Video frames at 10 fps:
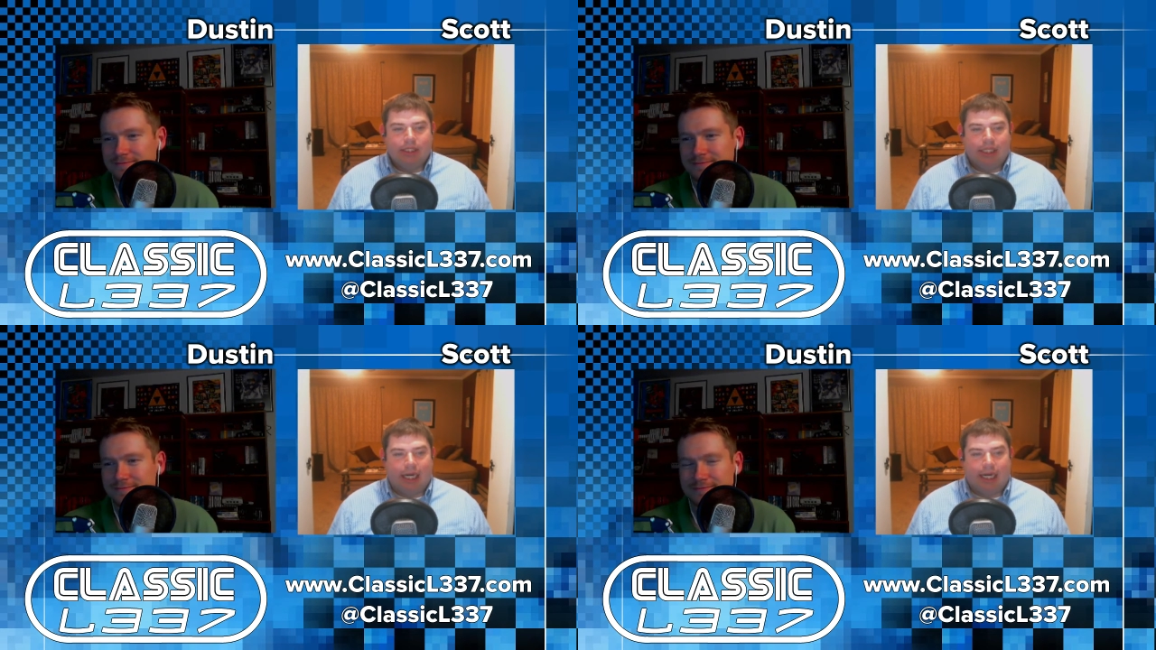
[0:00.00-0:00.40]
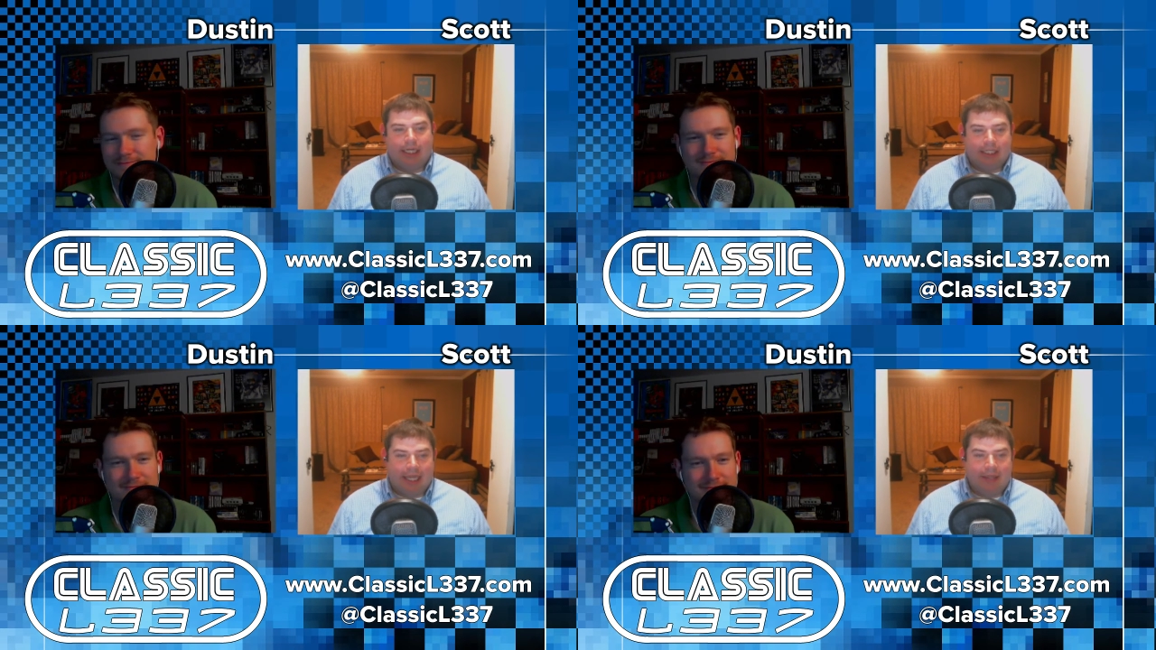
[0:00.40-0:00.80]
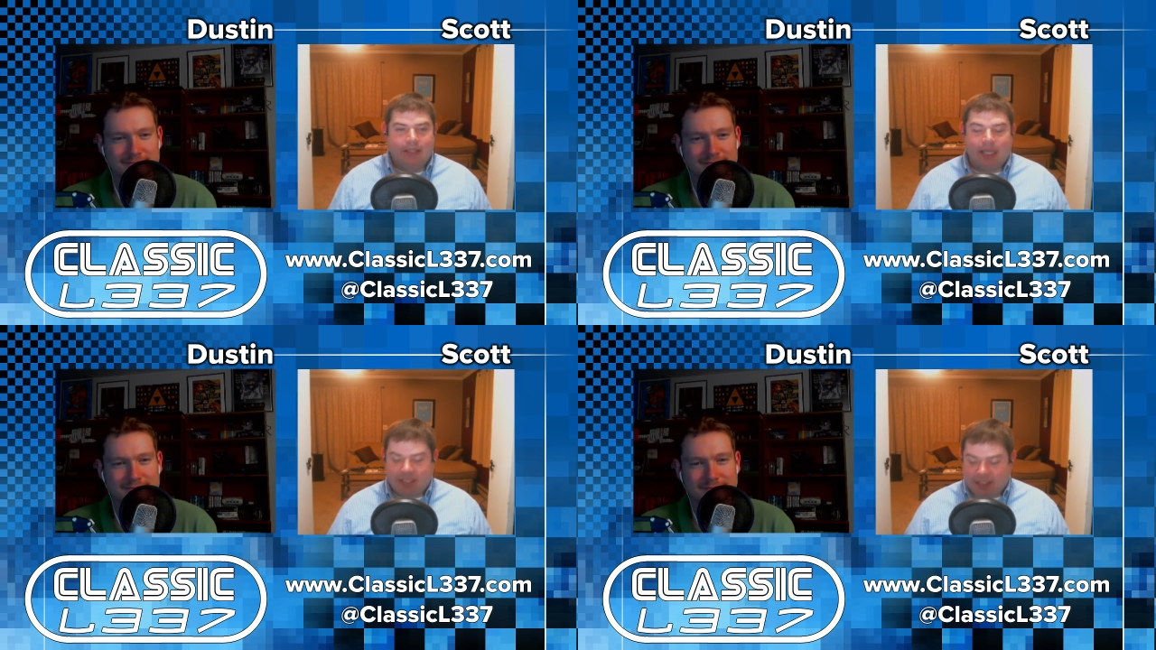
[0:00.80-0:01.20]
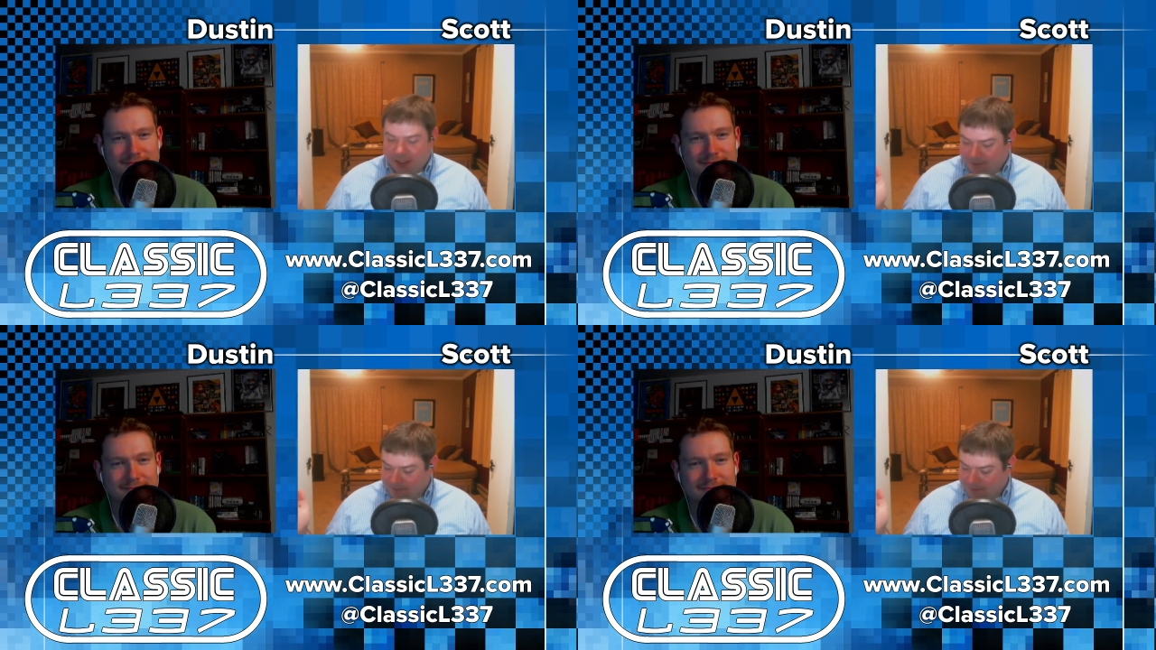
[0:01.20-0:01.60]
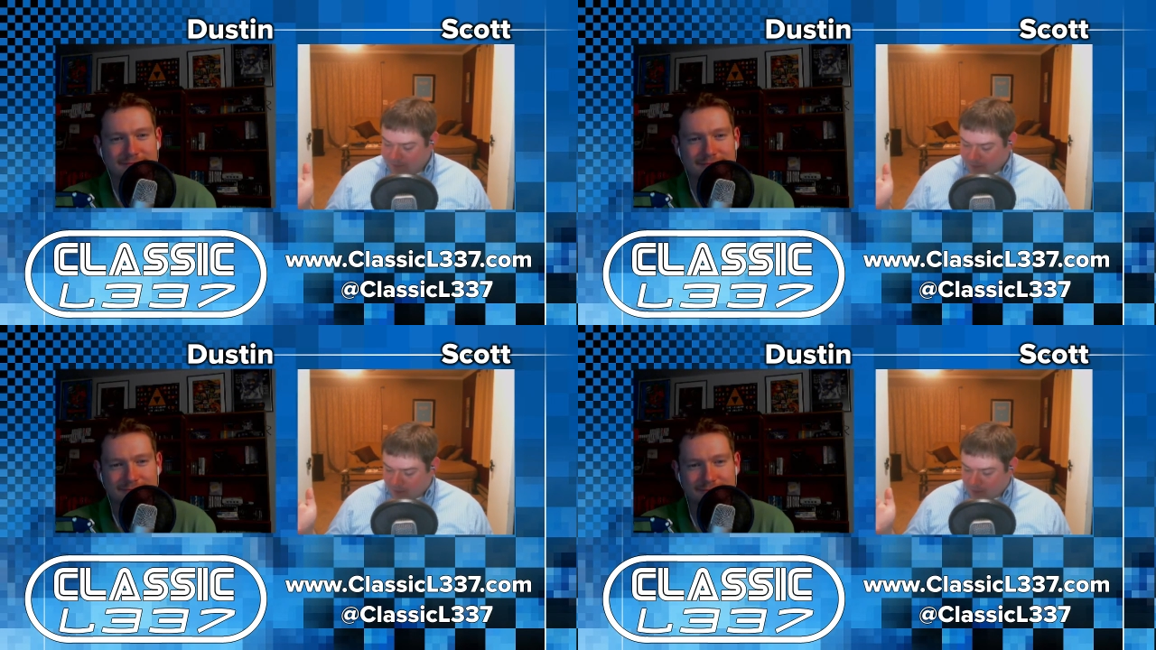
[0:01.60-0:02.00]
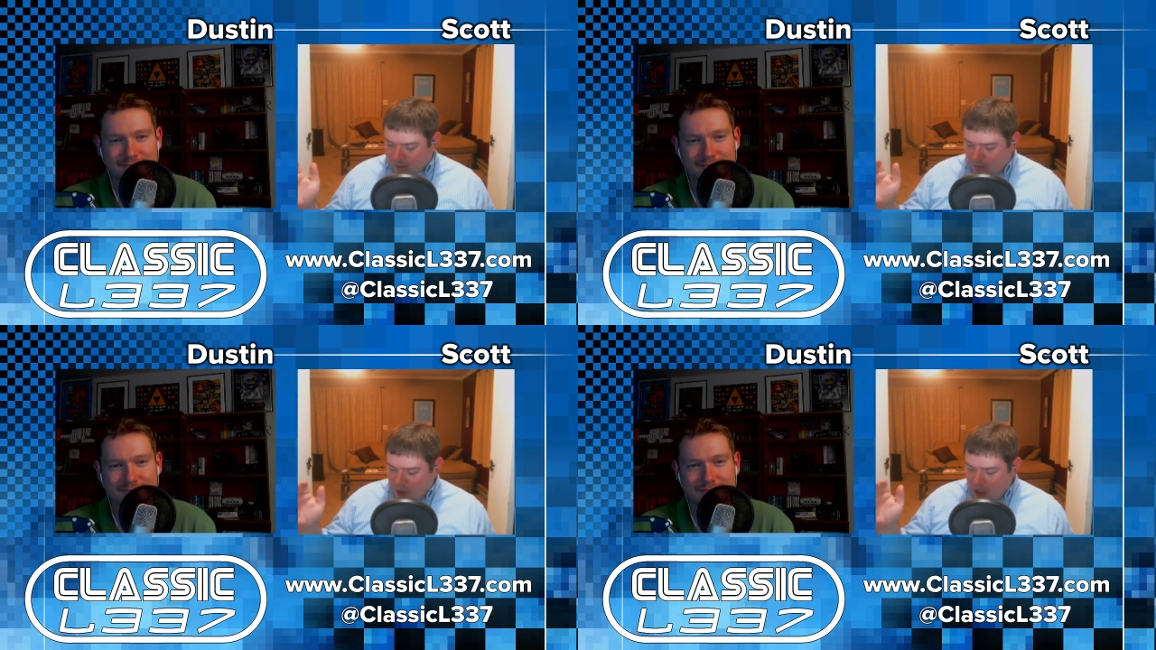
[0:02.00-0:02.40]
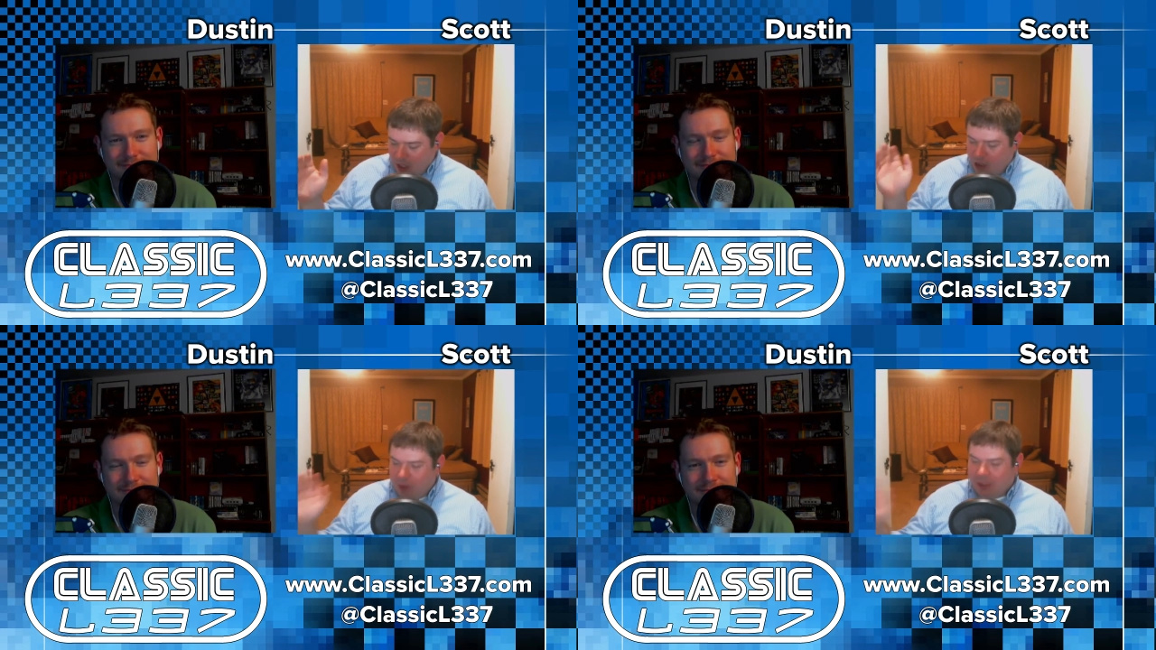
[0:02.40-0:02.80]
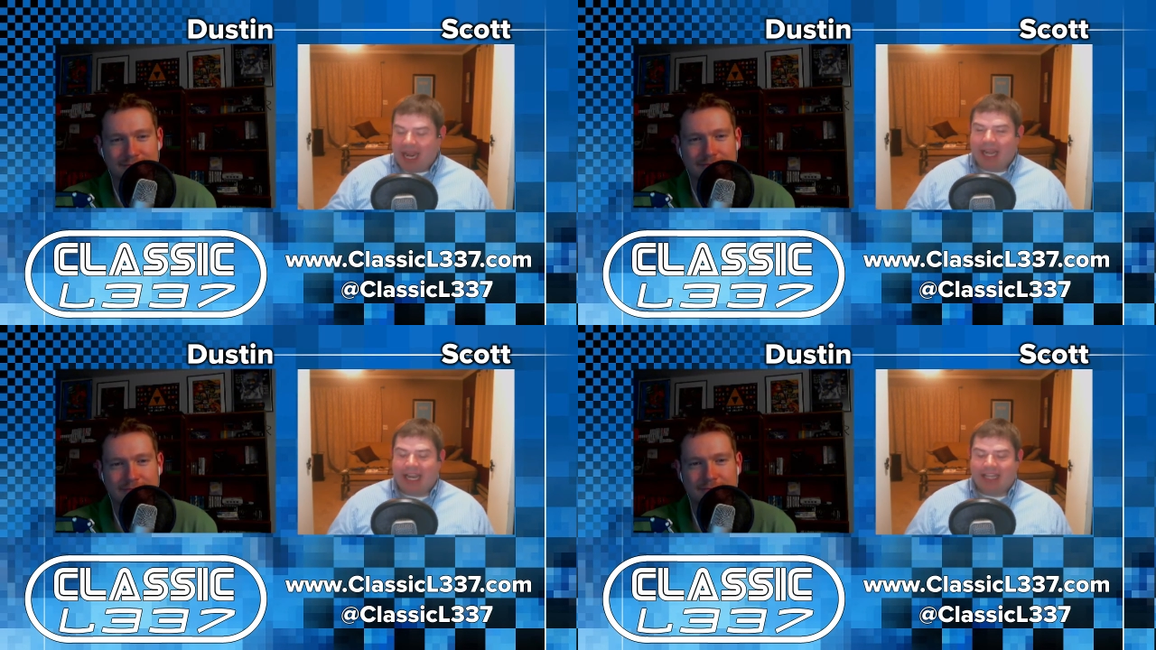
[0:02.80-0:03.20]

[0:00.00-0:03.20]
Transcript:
Speaker 1: Uh, and then Dustin, you and I got to